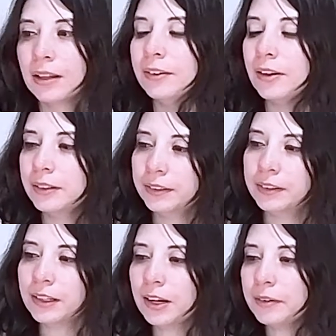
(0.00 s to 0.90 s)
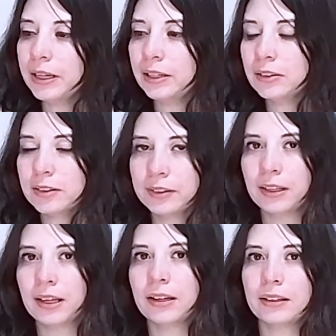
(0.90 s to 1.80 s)
So this is how it looks,
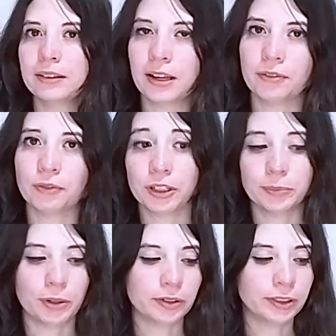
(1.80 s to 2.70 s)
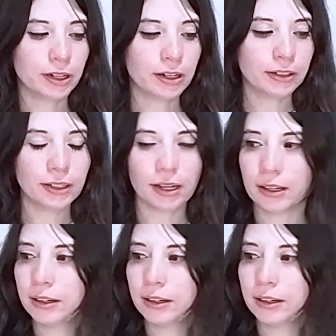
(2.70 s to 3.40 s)
the first postcard.